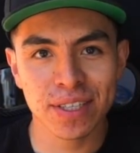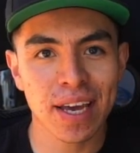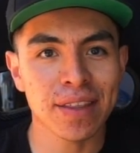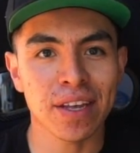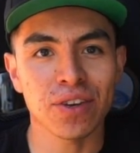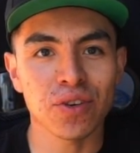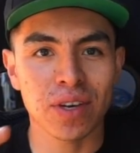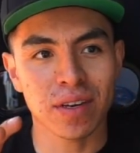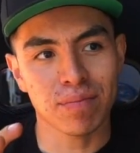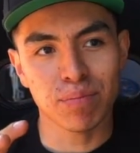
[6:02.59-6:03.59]
and then you
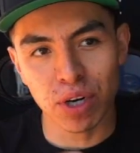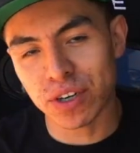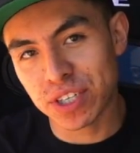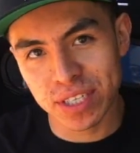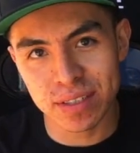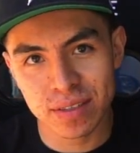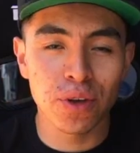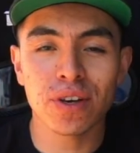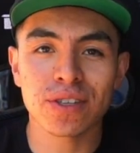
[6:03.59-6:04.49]
can purchase through those